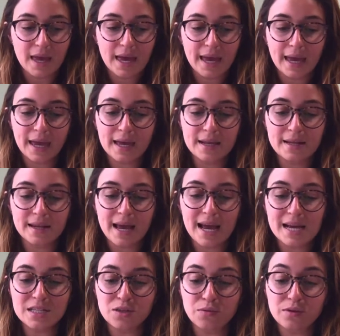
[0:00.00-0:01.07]
And
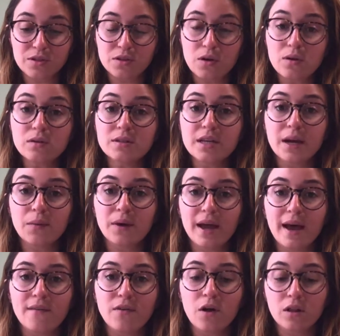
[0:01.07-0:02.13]
as a result, I would
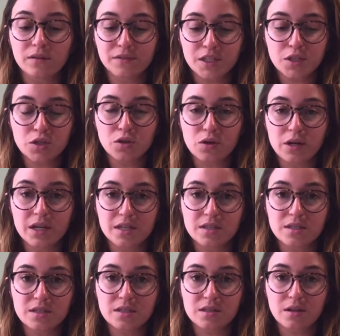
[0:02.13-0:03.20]
have all of the
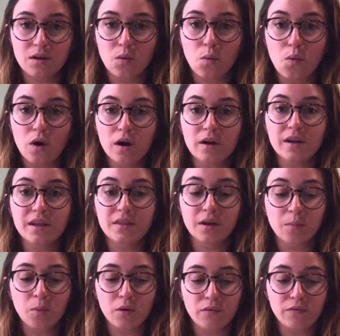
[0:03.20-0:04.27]
students' work in their
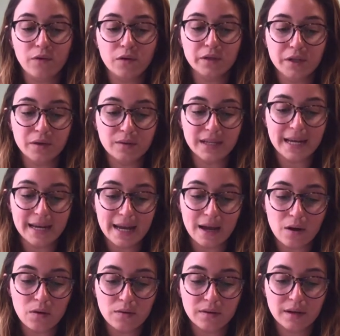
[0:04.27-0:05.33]
portfolio laid
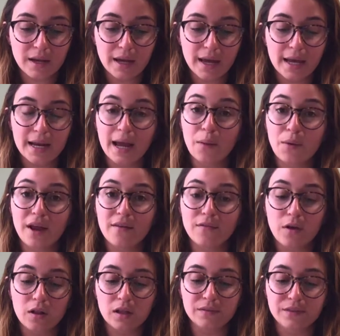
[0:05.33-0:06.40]
out, and I would have
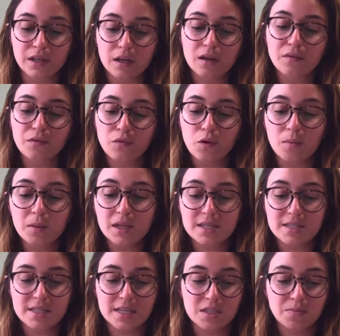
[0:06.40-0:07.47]
all of the informal
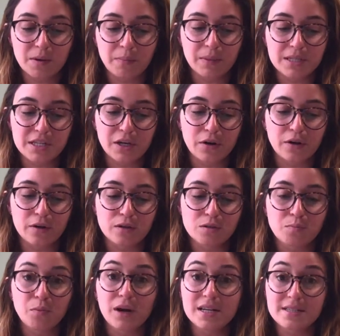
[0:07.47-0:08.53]
assessment materials
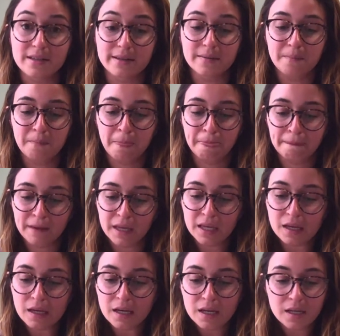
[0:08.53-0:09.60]
present
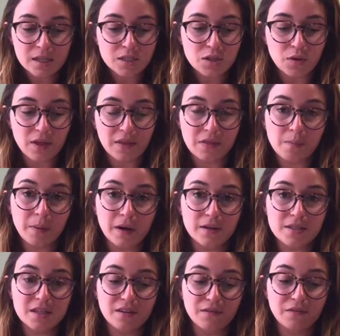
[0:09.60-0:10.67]
so that the
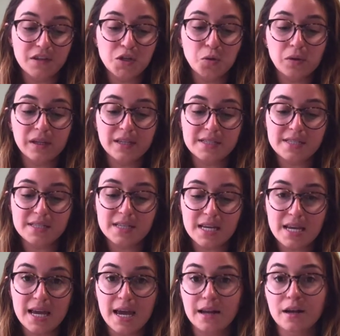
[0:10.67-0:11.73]
parents can visually
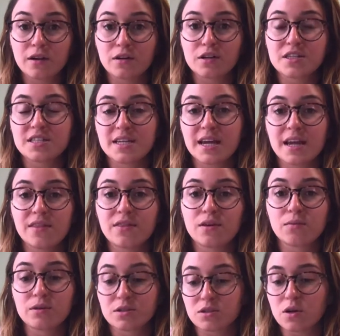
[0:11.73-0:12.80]
see and understand the
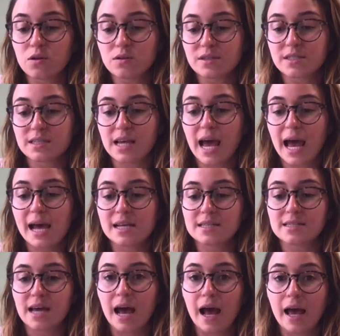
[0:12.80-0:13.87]
results
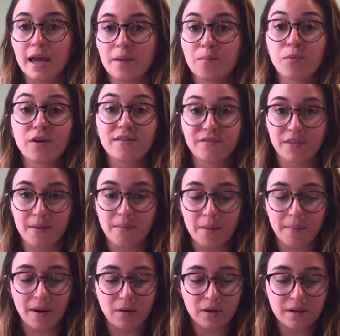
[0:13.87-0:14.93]
as I brief them
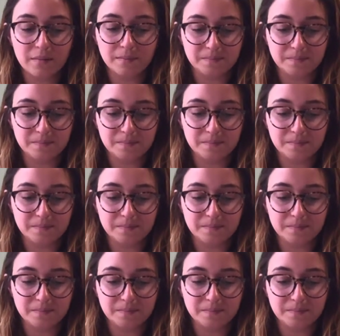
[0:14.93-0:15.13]
about it.